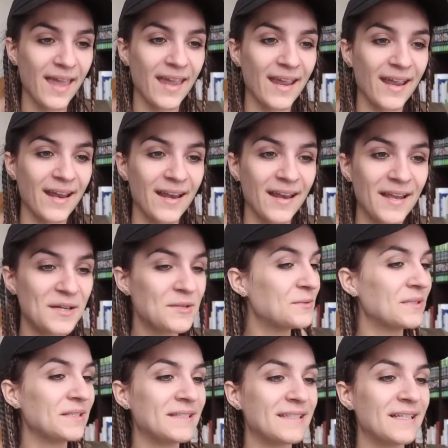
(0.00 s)
and
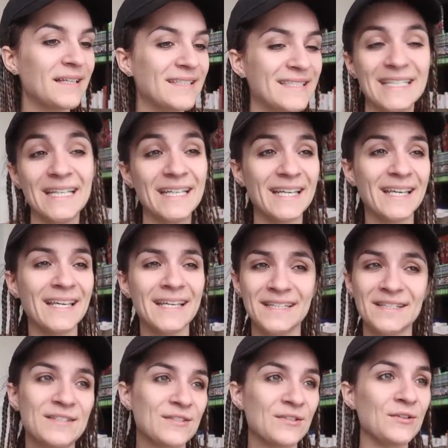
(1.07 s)
he was
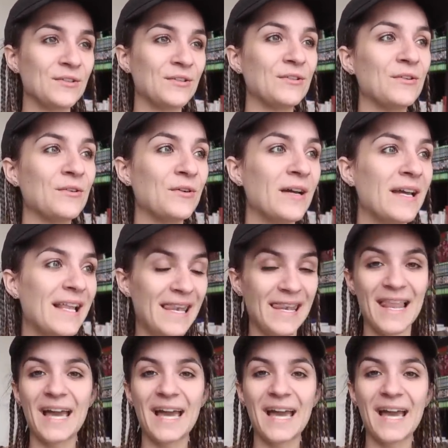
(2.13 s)
singing and so, you know,